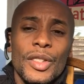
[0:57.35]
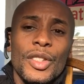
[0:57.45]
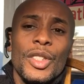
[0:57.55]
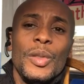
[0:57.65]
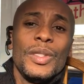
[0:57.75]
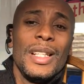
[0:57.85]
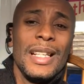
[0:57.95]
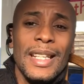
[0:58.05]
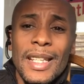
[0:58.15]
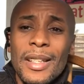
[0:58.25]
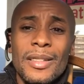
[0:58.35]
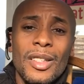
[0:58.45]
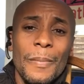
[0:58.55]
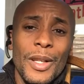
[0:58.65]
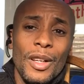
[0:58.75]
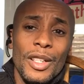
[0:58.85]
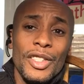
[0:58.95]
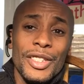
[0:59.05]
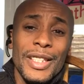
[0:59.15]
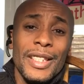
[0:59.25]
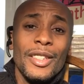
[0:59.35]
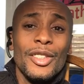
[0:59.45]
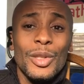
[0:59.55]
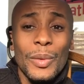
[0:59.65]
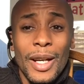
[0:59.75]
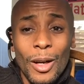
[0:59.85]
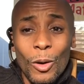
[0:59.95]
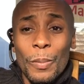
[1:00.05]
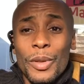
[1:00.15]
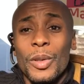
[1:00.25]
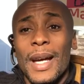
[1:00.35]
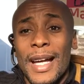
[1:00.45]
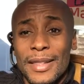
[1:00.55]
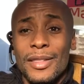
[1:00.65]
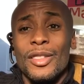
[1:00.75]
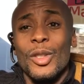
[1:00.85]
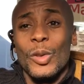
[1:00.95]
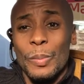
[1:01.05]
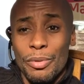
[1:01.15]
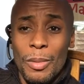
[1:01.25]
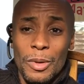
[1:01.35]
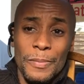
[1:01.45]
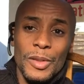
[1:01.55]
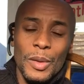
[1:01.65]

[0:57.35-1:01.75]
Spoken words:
use linking terminology to help you answer your problems.